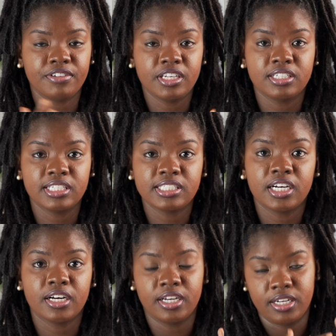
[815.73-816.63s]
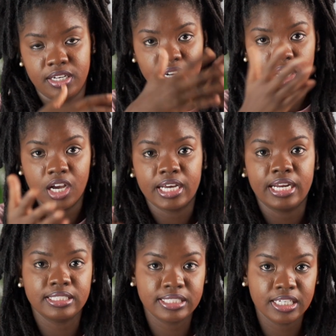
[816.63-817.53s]
videos that are longer
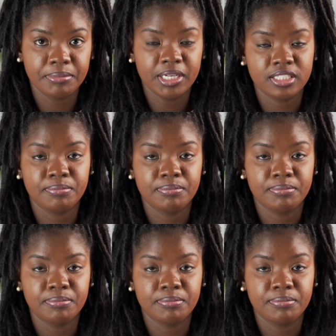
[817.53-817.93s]
than 10 minutes,